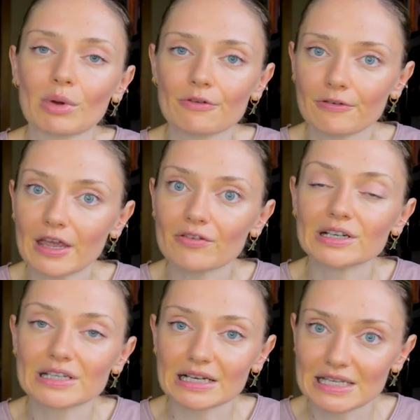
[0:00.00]
my
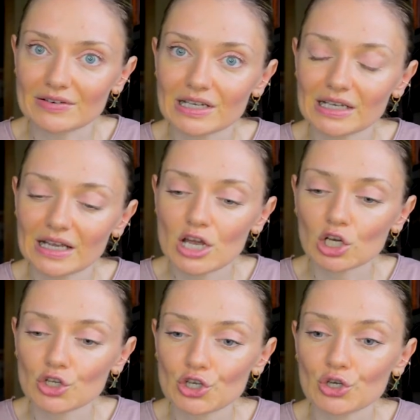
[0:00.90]
favorite activity
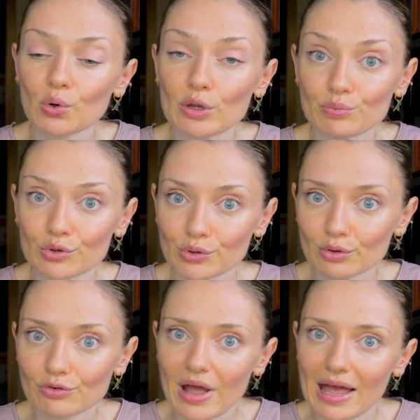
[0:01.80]
to
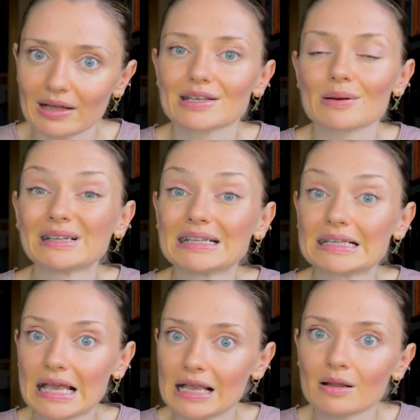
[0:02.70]
improve and
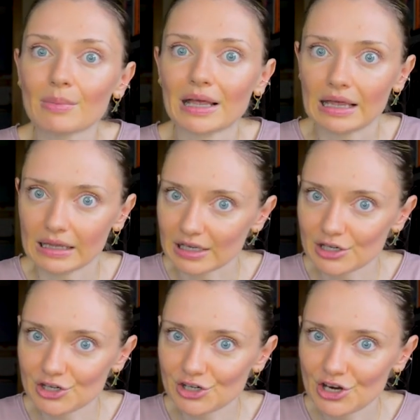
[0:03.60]
maintain my
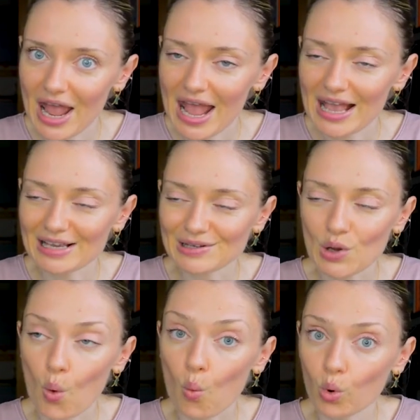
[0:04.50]
English
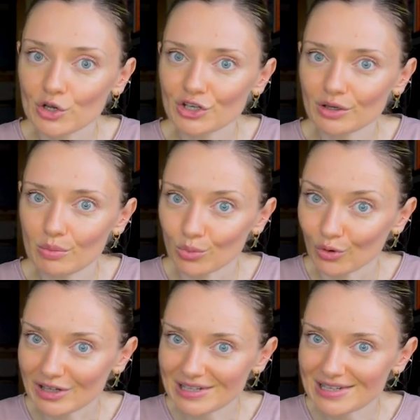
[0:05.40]
is watching
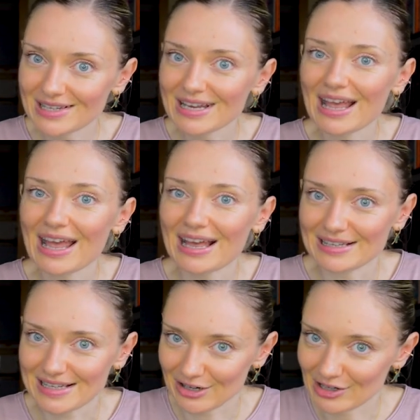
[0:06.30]
movies
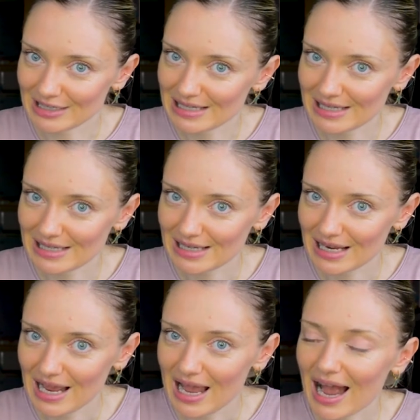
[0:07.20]
and series.
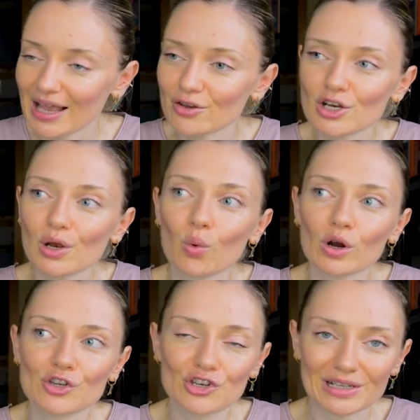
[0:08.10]
I usually
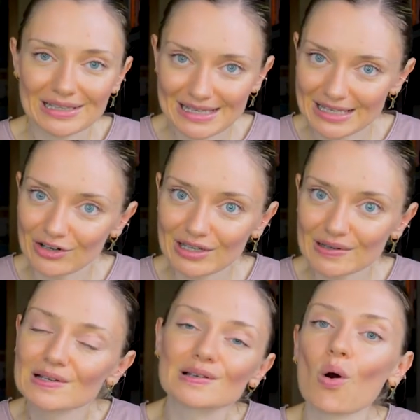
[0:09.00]
watch
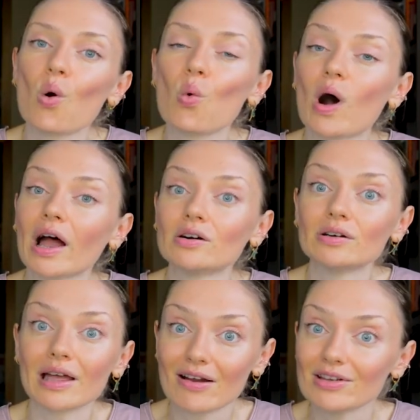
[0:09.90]
series while
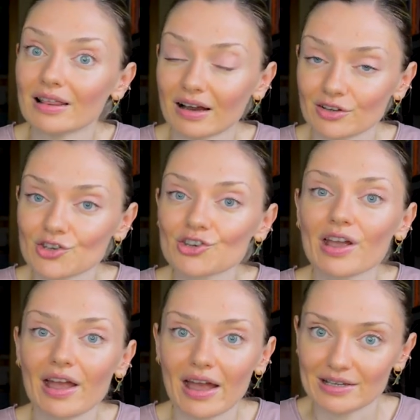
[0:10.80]
having lunch
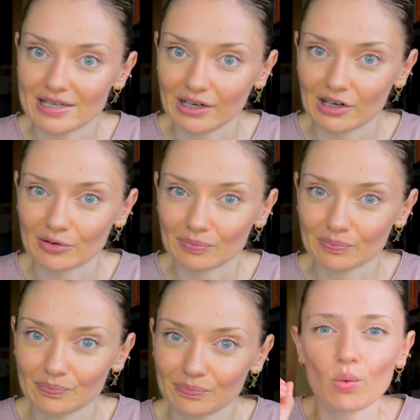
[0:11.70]
and dinner.
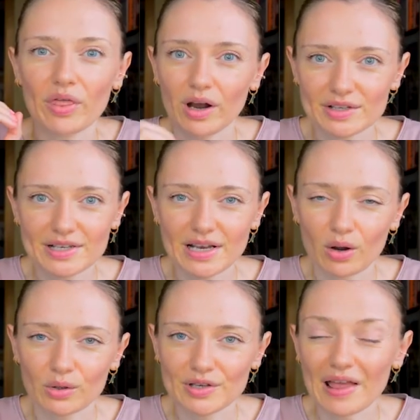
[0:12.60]
Without a
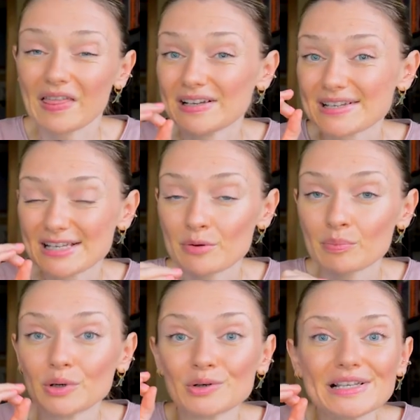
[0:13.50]
doubt, this
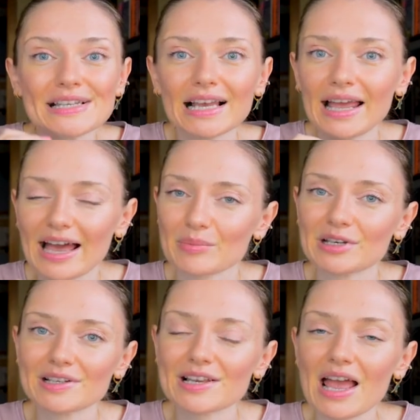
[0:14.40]
simple daily
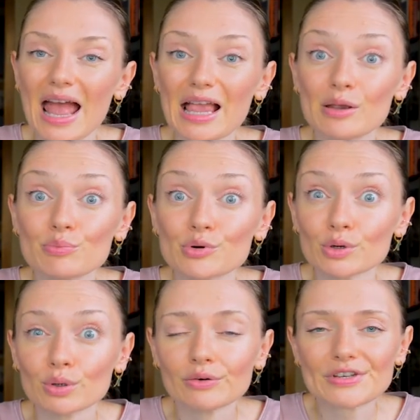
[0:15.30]
habit
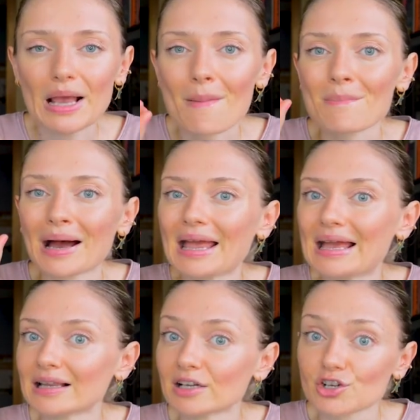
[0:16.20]
improved my
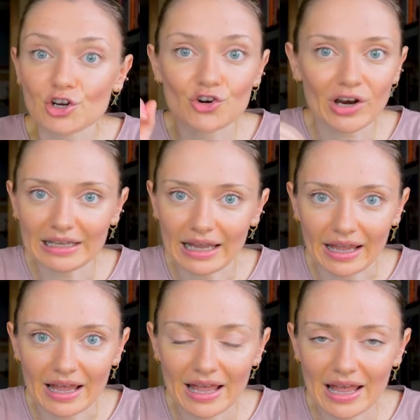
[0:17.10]
English
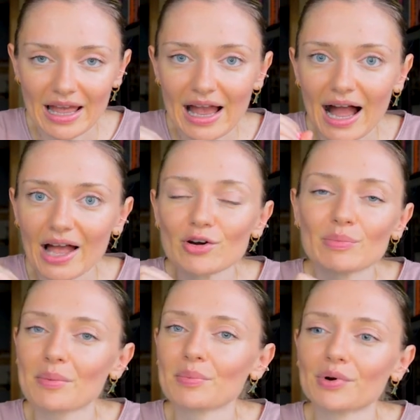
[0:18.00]
greatly. I
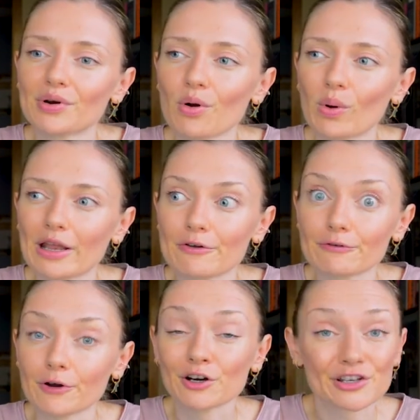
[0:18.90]
remember when I
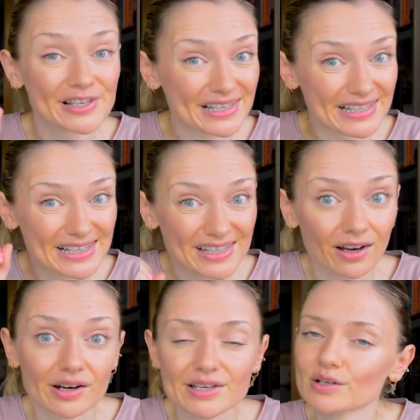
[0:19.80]
first
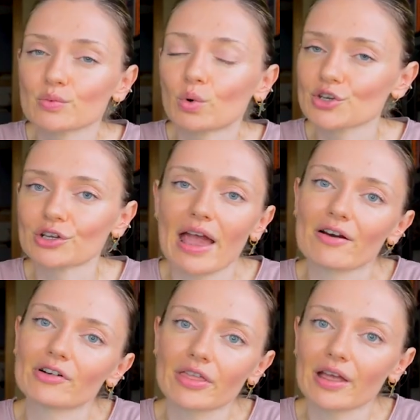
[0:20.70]
started watching
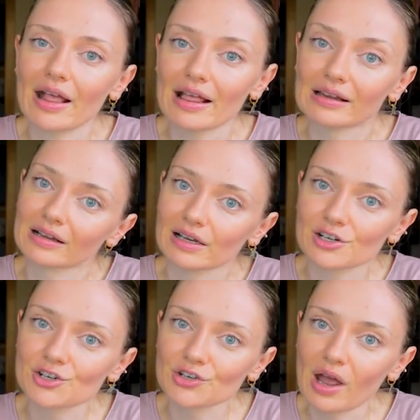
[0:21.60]
everything in
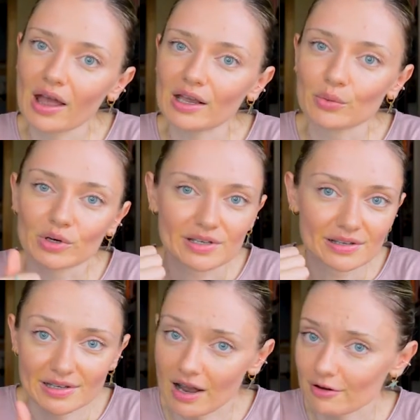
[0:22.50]
English, it
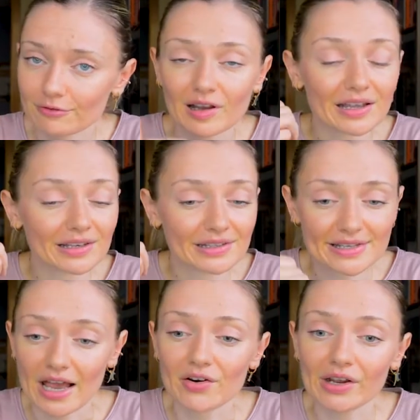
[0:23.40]
was tough,
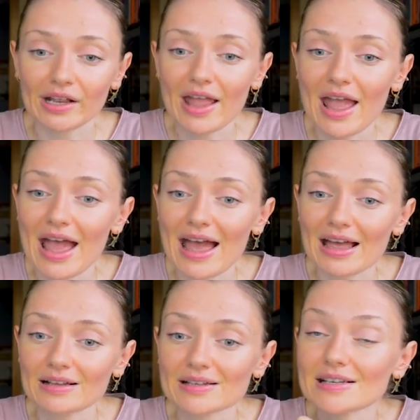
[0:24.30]
tiring,
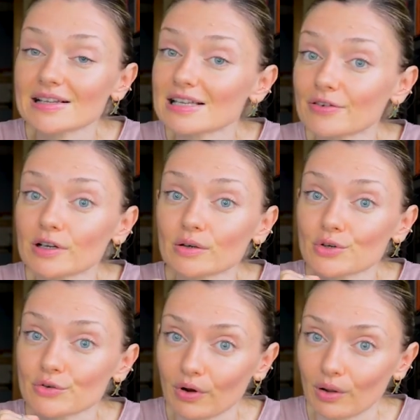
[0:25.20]
and difficult
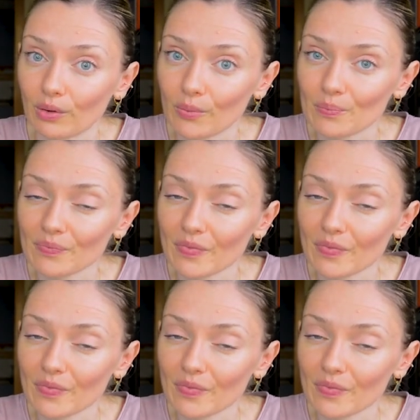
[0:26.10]
to follow.